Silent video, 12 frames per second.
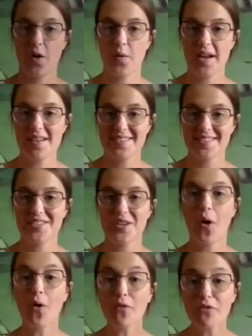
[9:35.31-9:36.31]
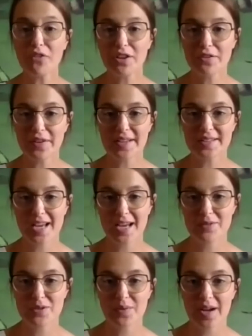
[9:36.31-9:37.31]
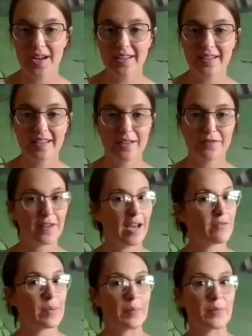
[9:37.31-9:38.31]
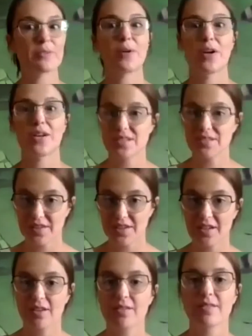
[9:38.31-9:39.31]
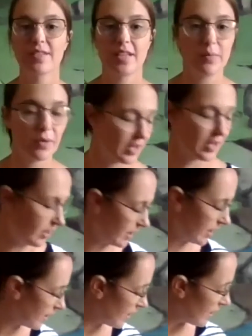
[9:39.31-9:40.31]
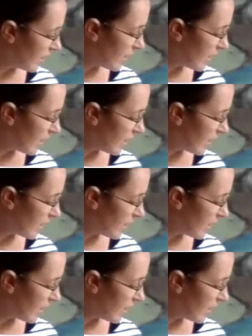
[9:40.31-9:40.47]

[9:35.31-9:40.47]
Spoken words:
Okay, so hopefully you've had time to write. If not, remember, pause the video, keep working on it.